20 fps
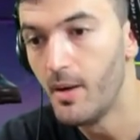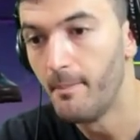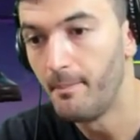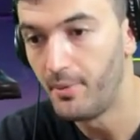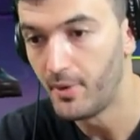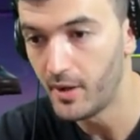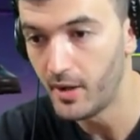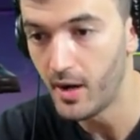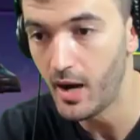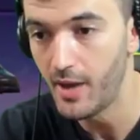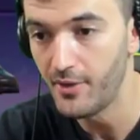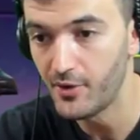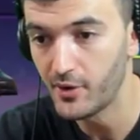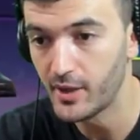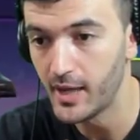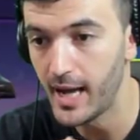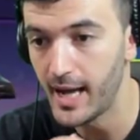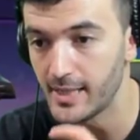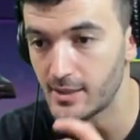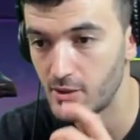put it on there,
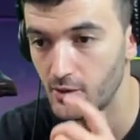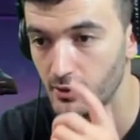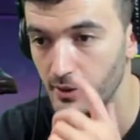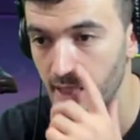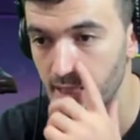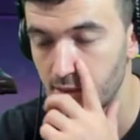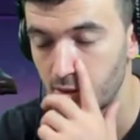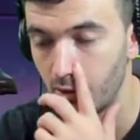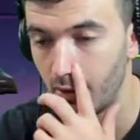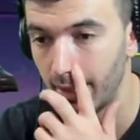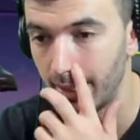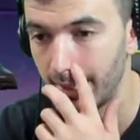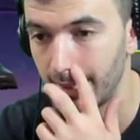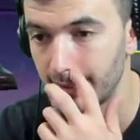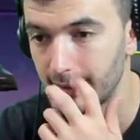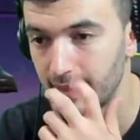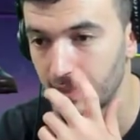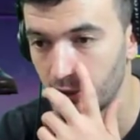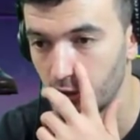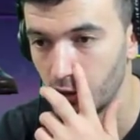guys. So let's go ahead,
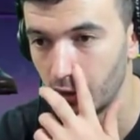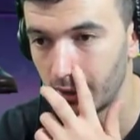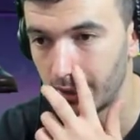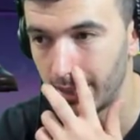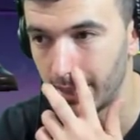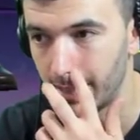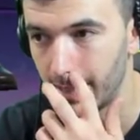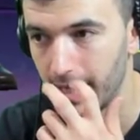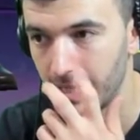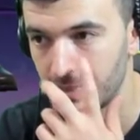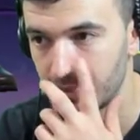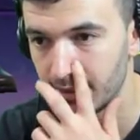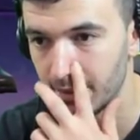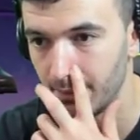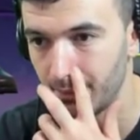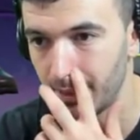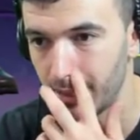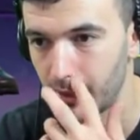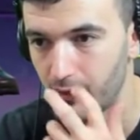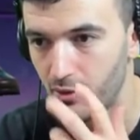let's take a look here at
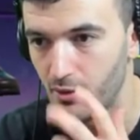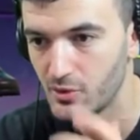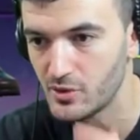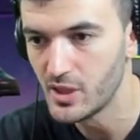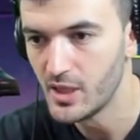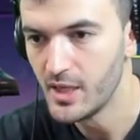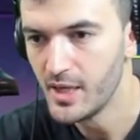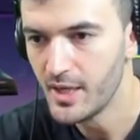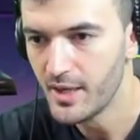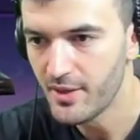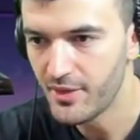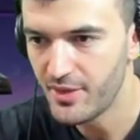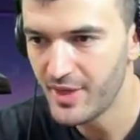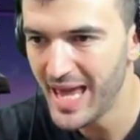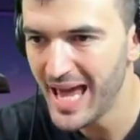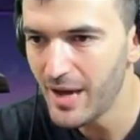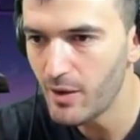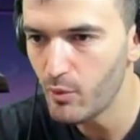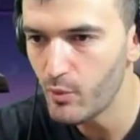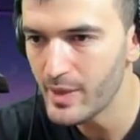some heroes
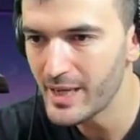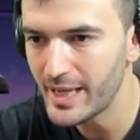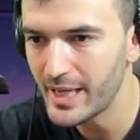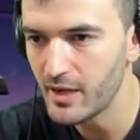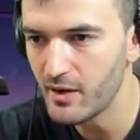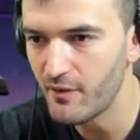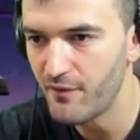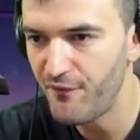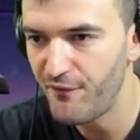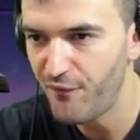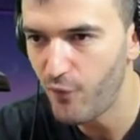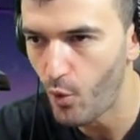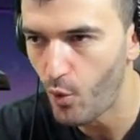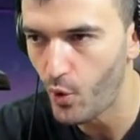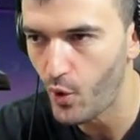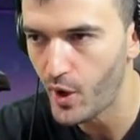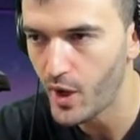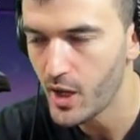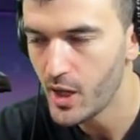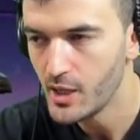that we can
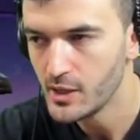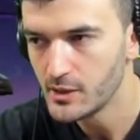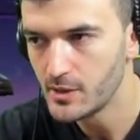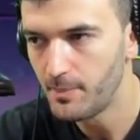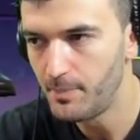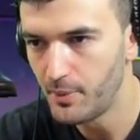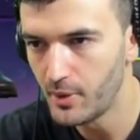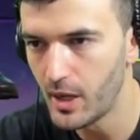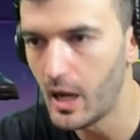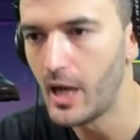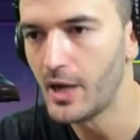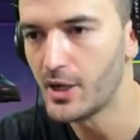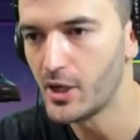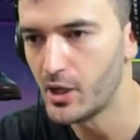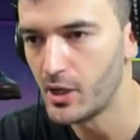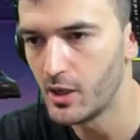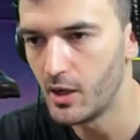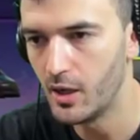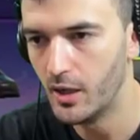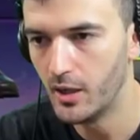afford to put on
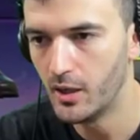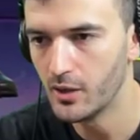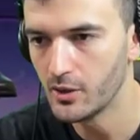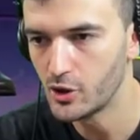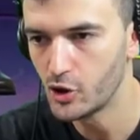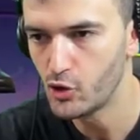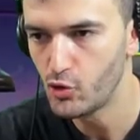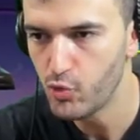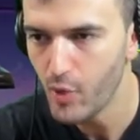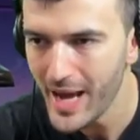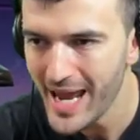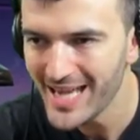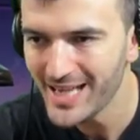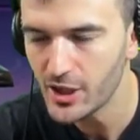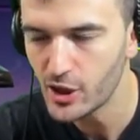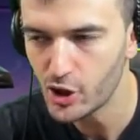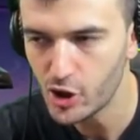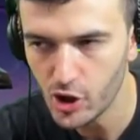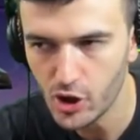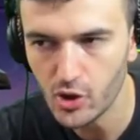here. Quake
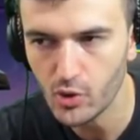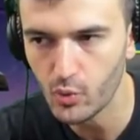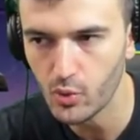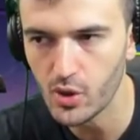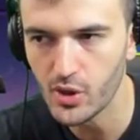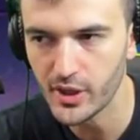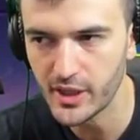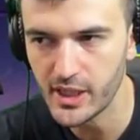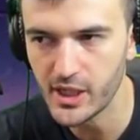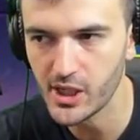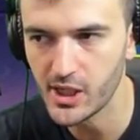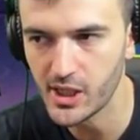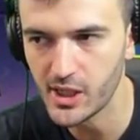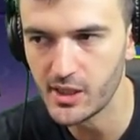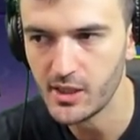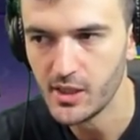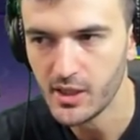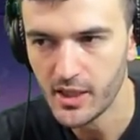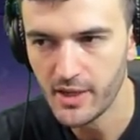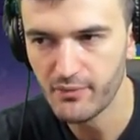could work
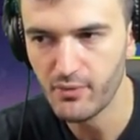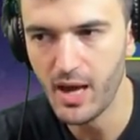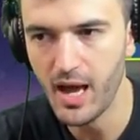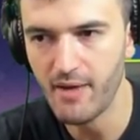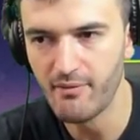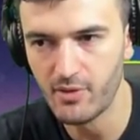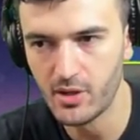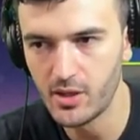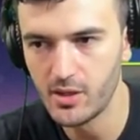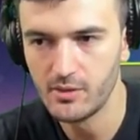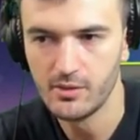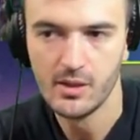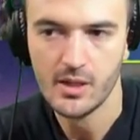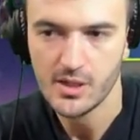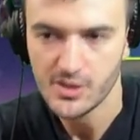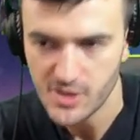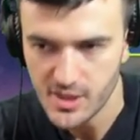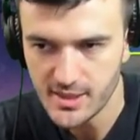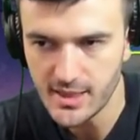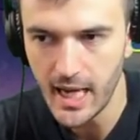here if you have her.
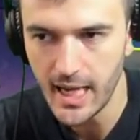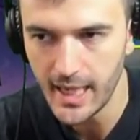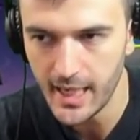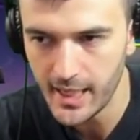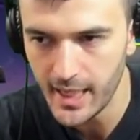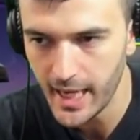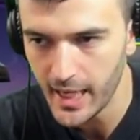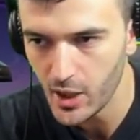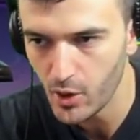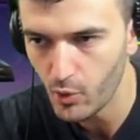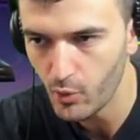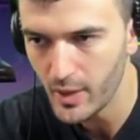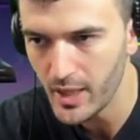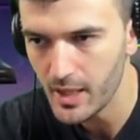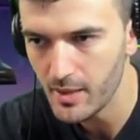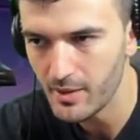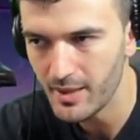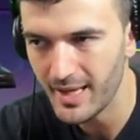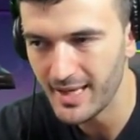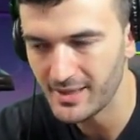She's got an
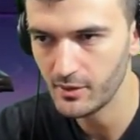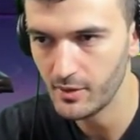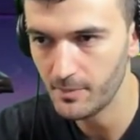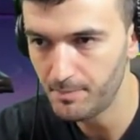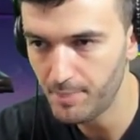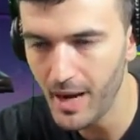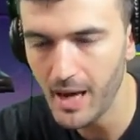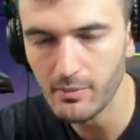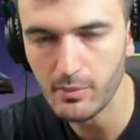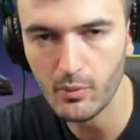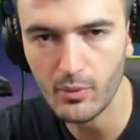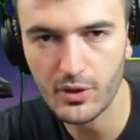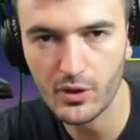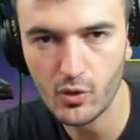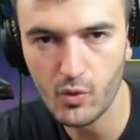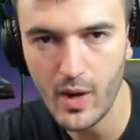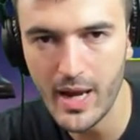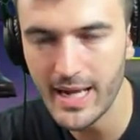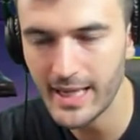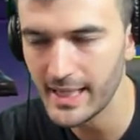AoE. The problem with
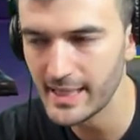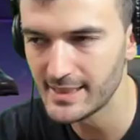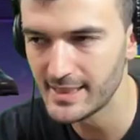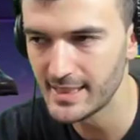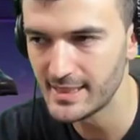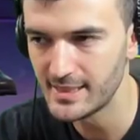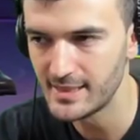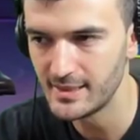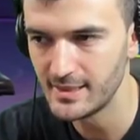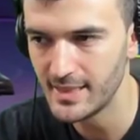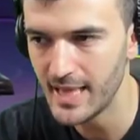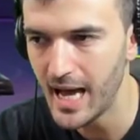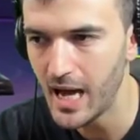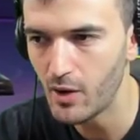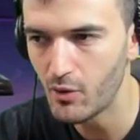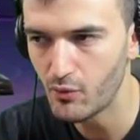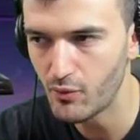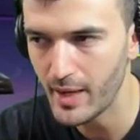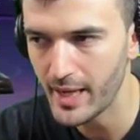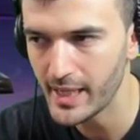Quake is it's
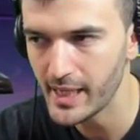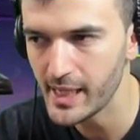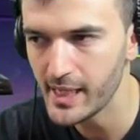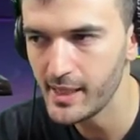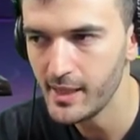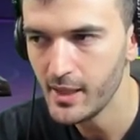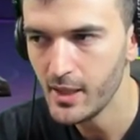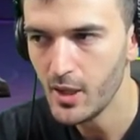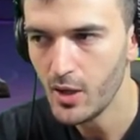not ready